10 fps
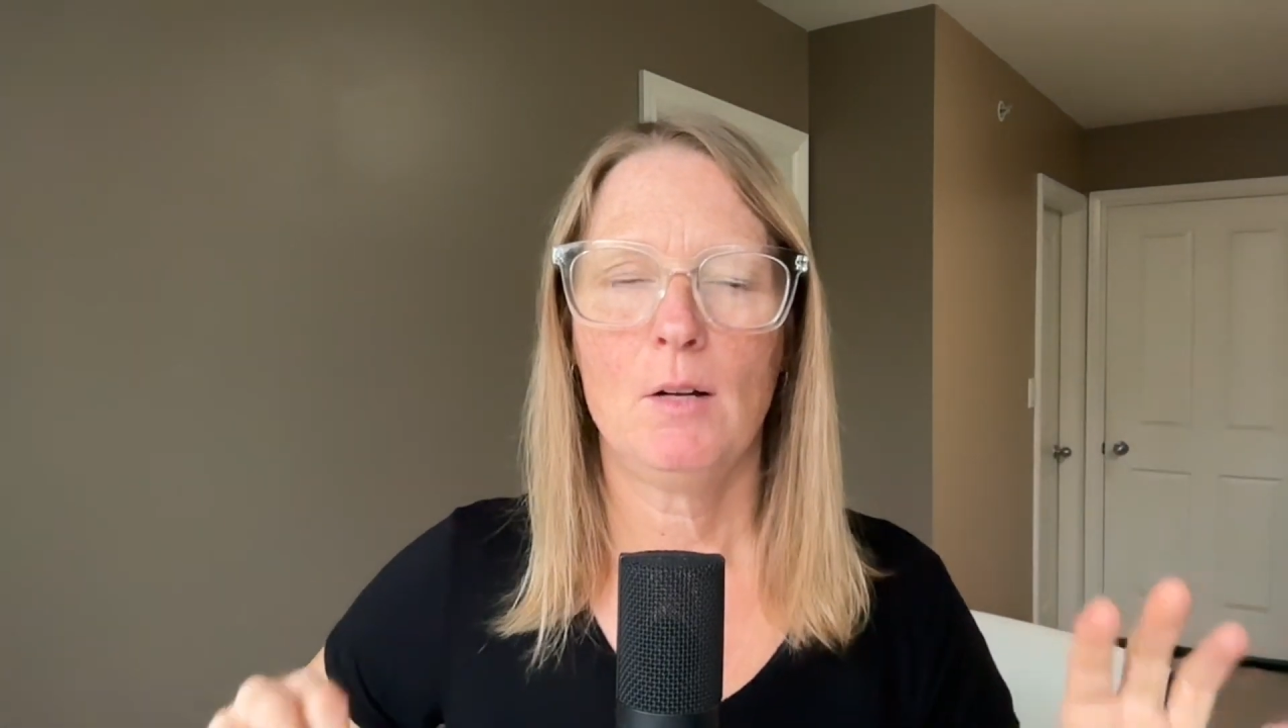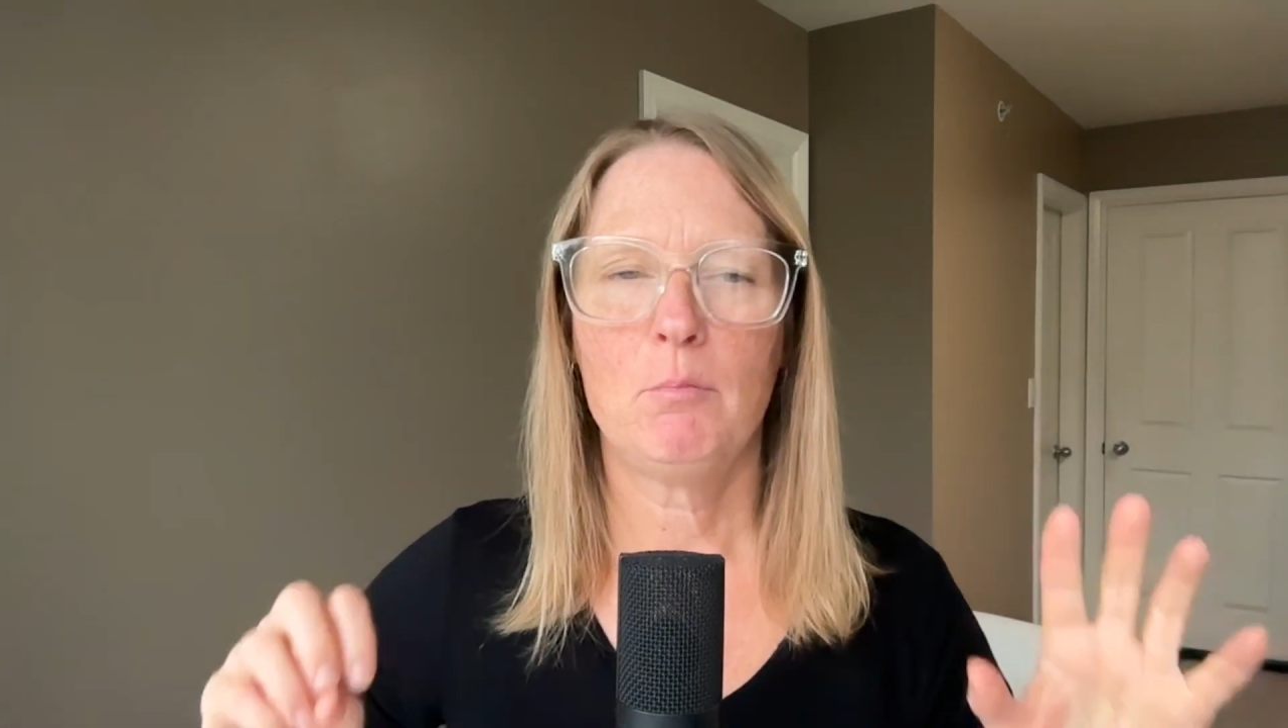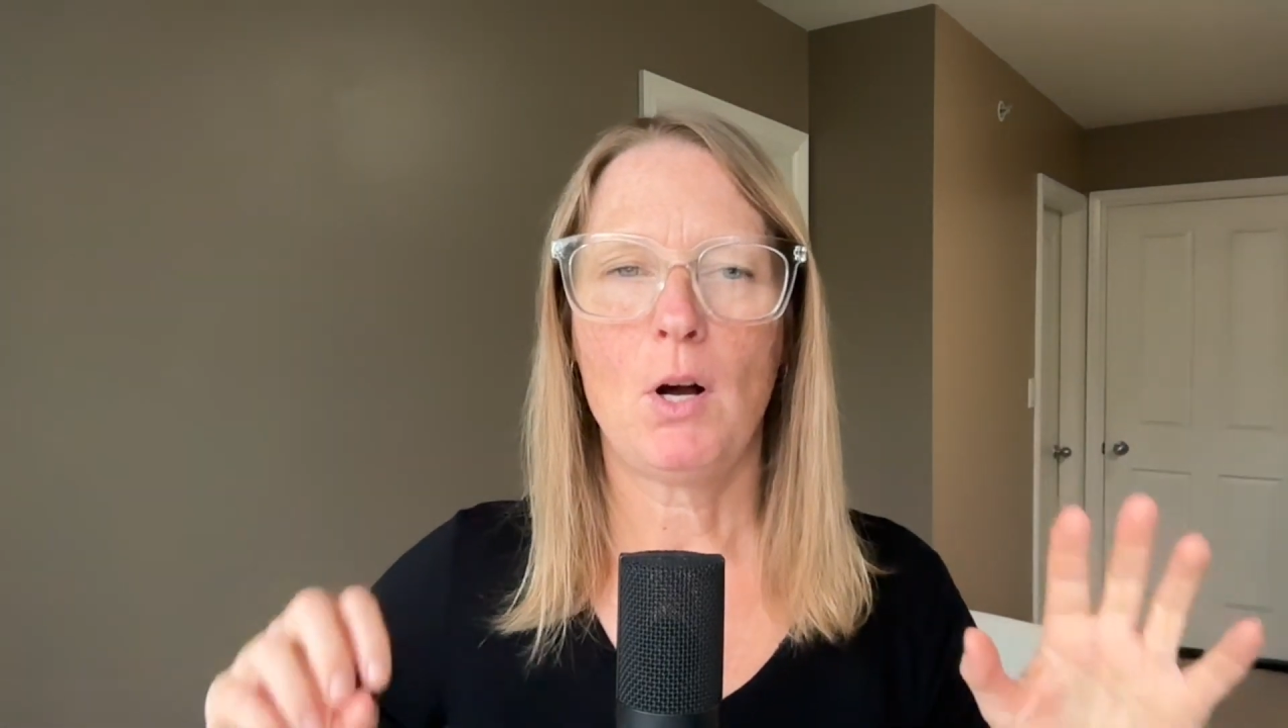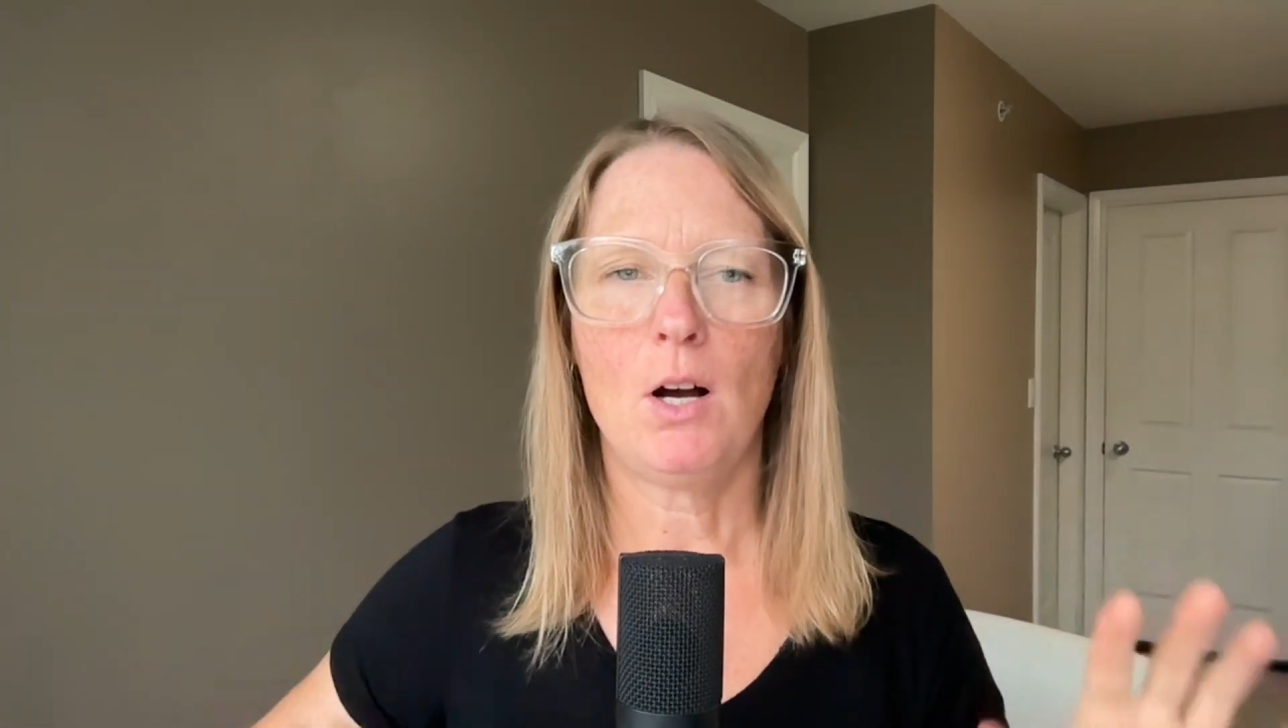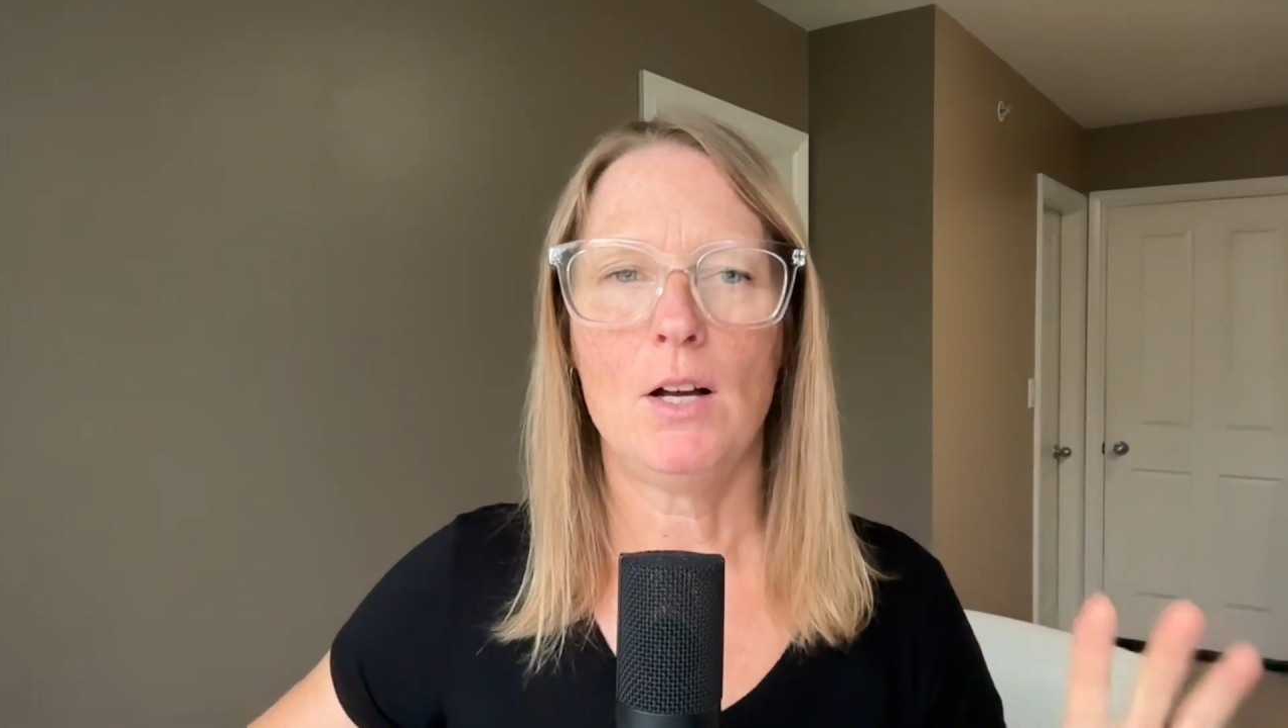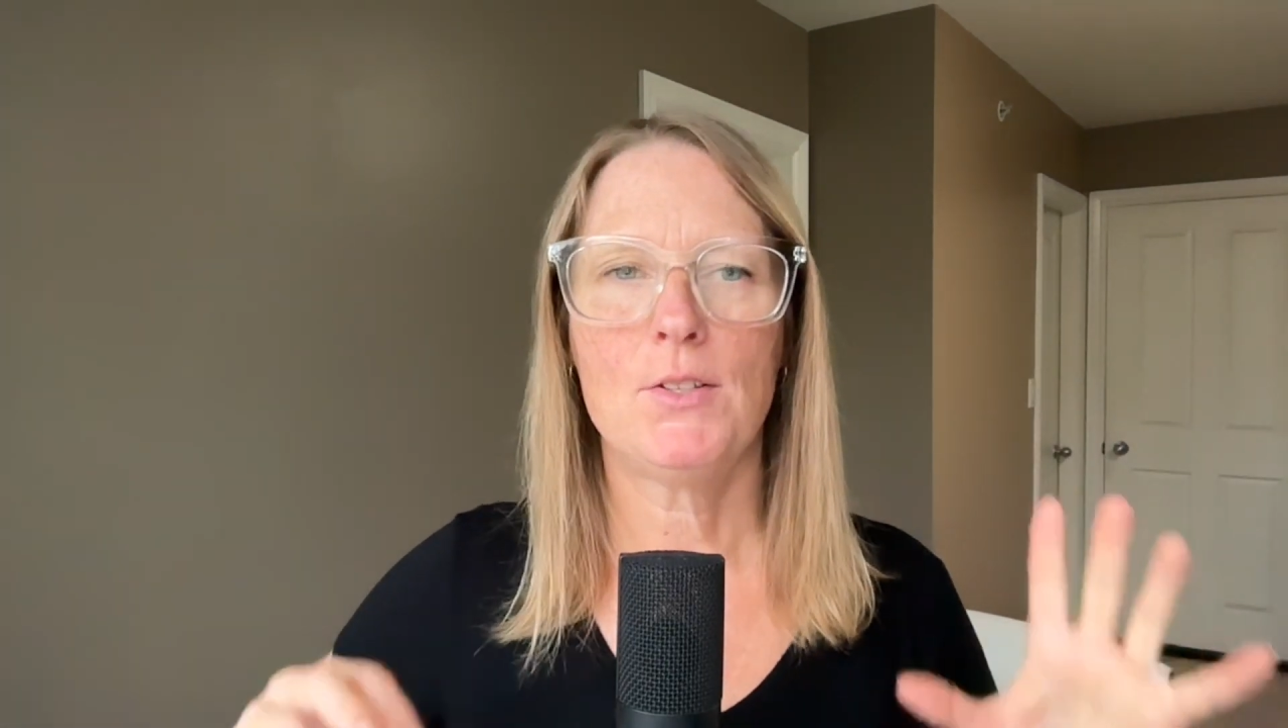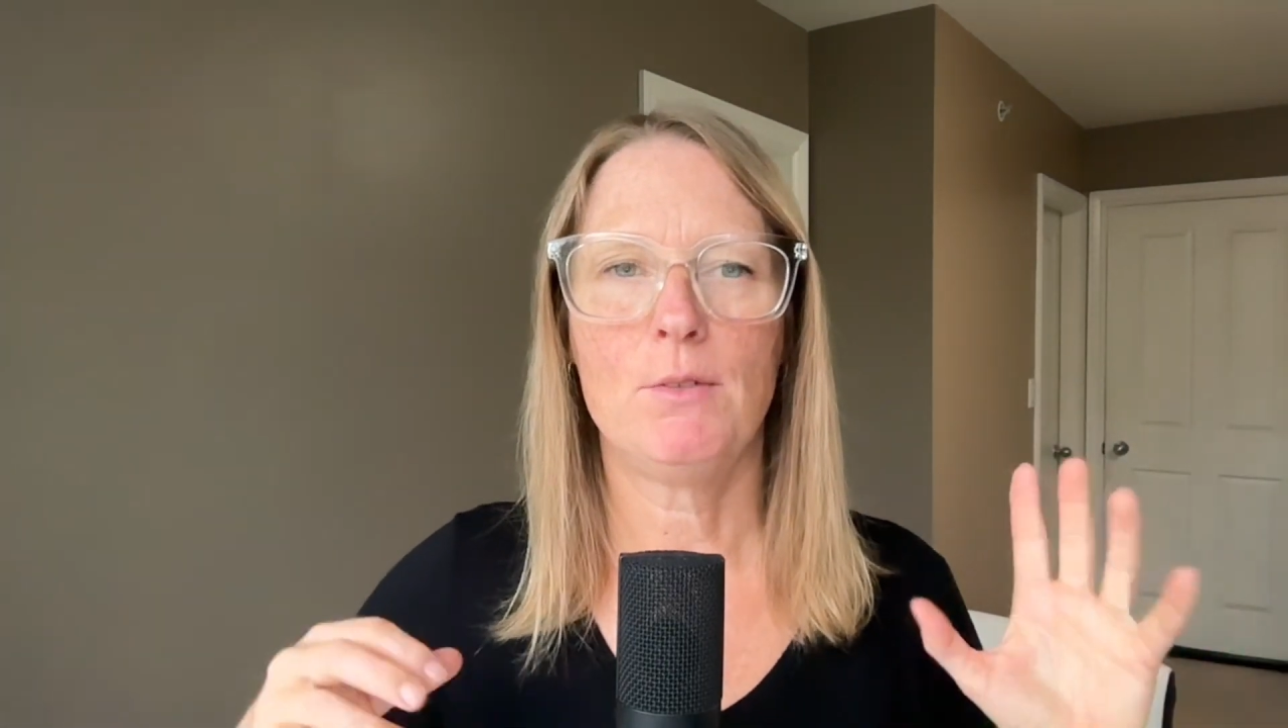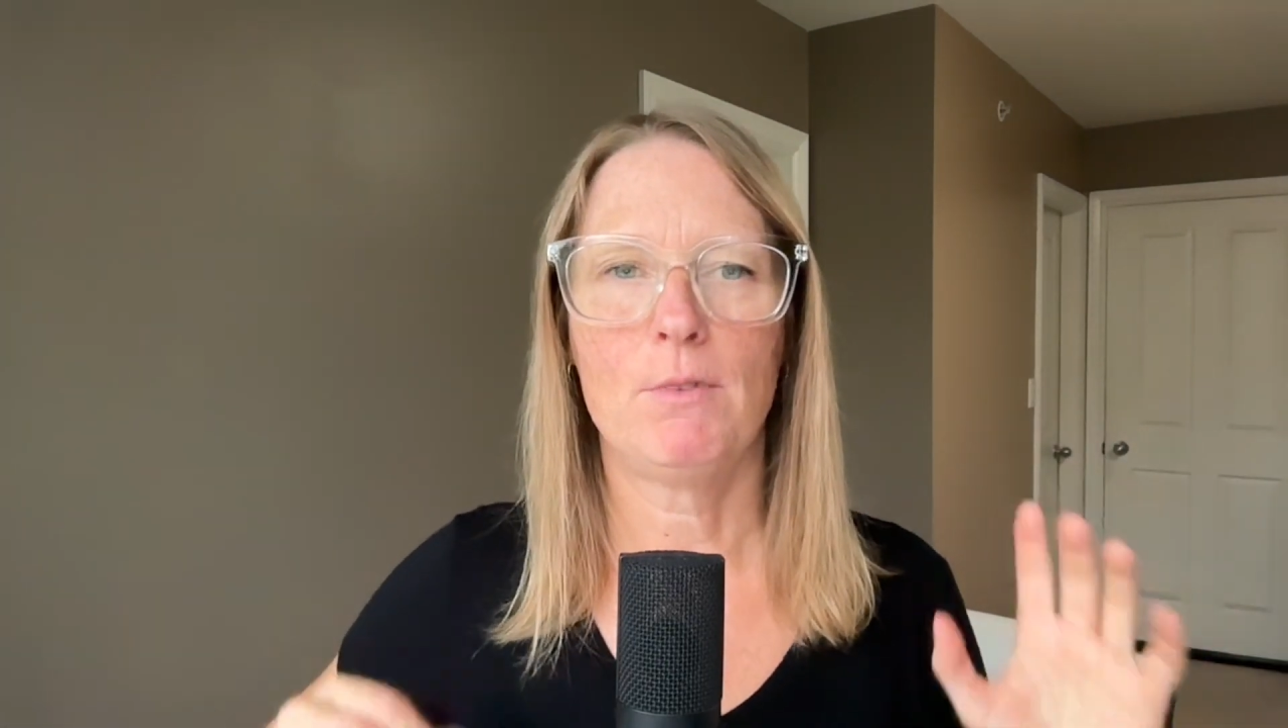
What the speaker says: pause and